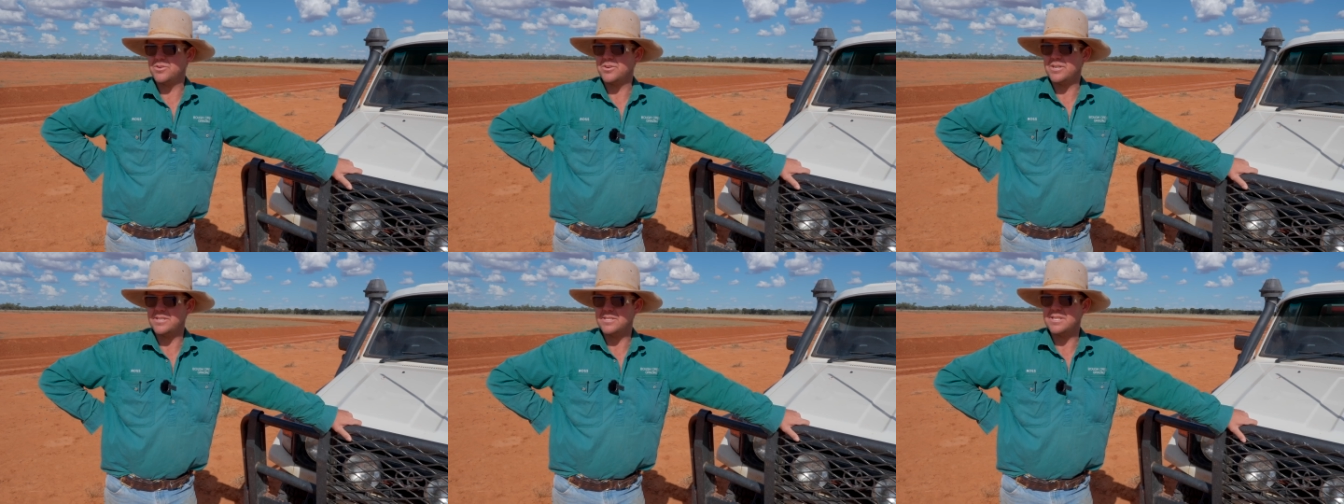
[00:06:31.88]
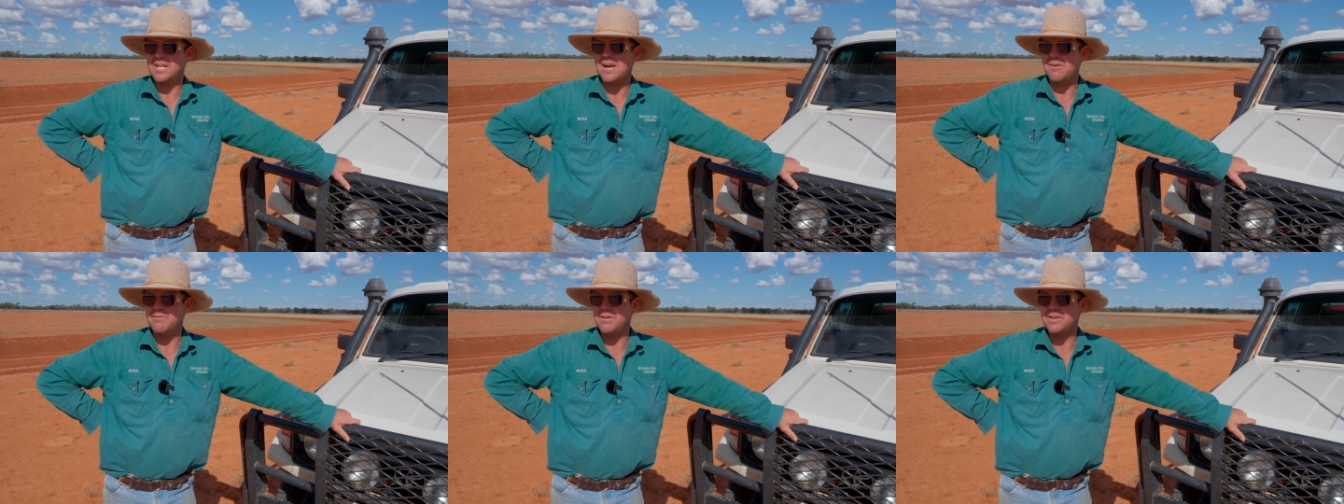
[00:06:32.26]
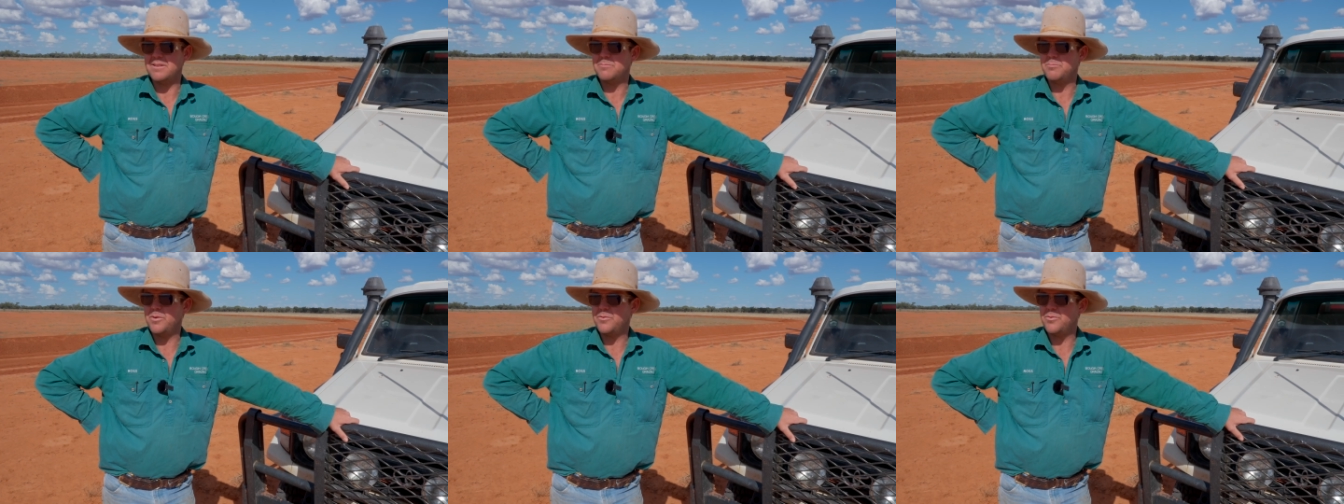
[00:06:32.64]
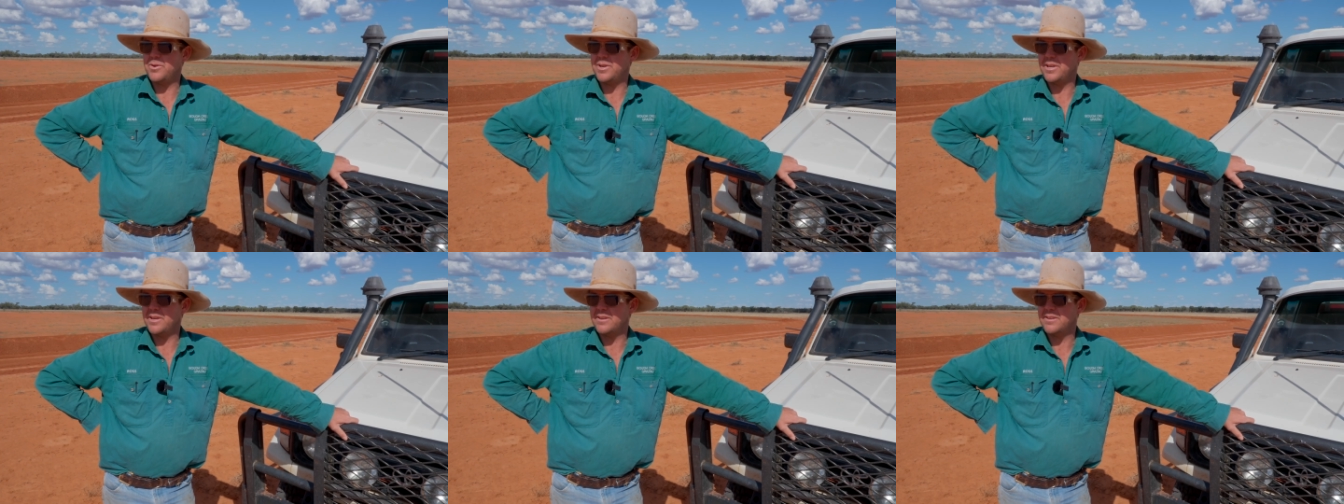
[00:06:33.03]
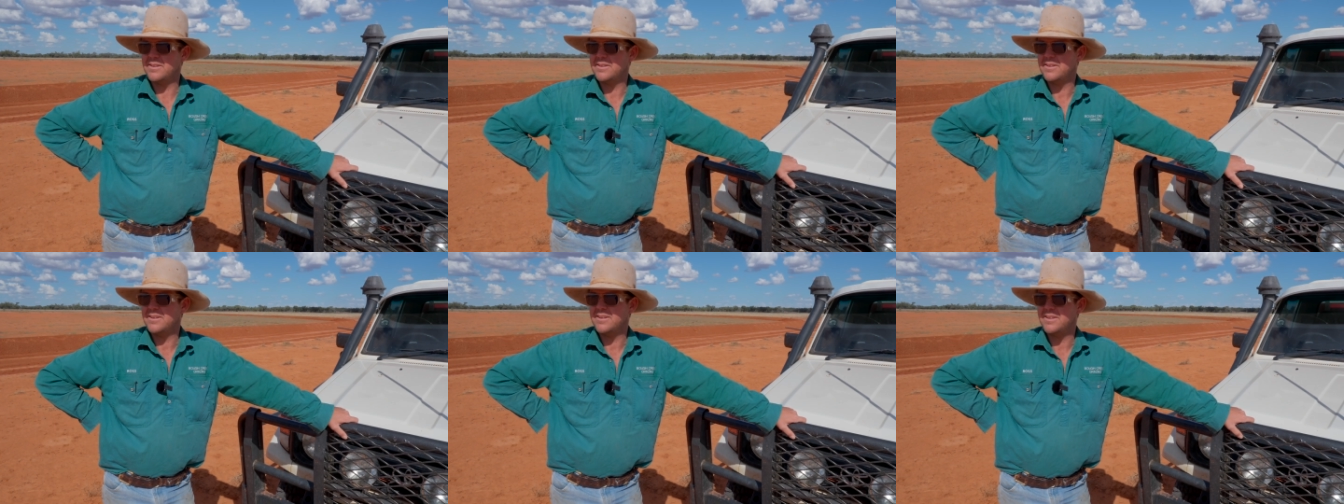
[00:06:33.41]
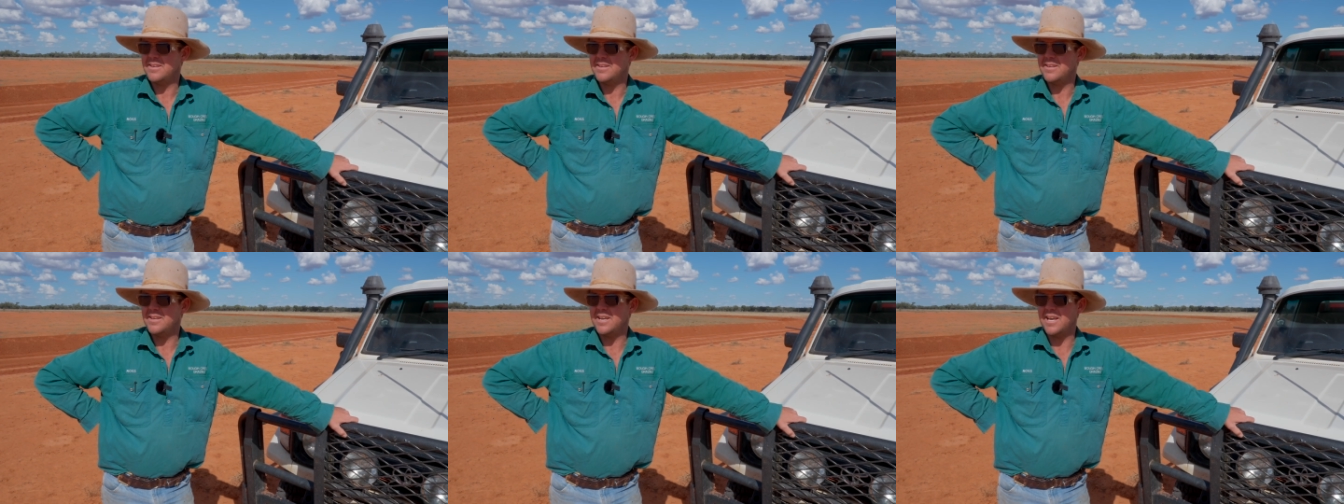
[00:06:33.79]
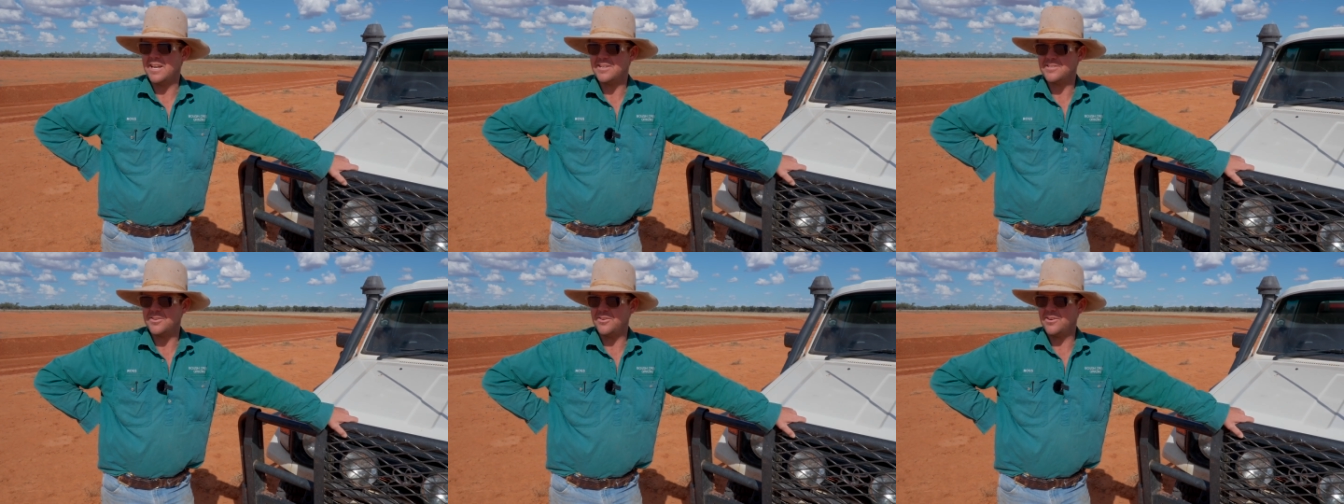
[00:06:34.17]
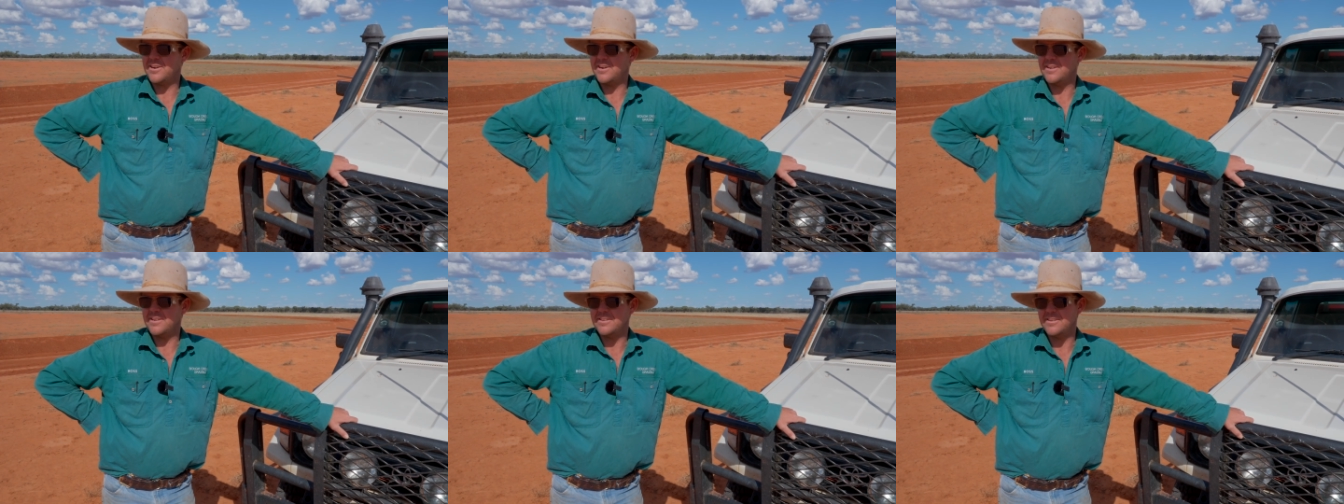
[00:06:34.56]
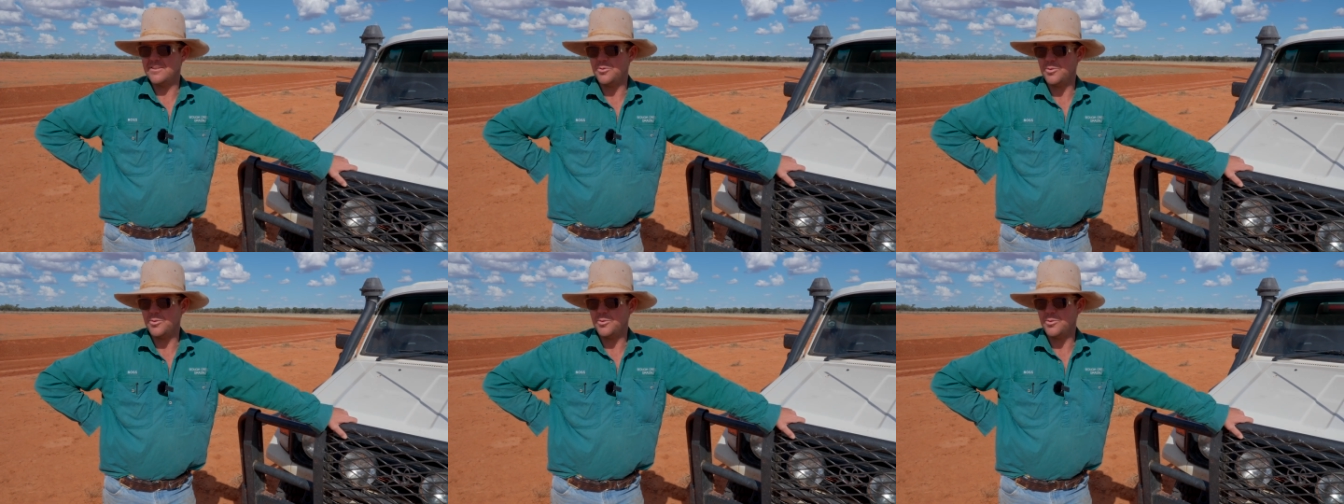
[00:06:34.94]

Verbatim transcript: right to start with before you you get excited and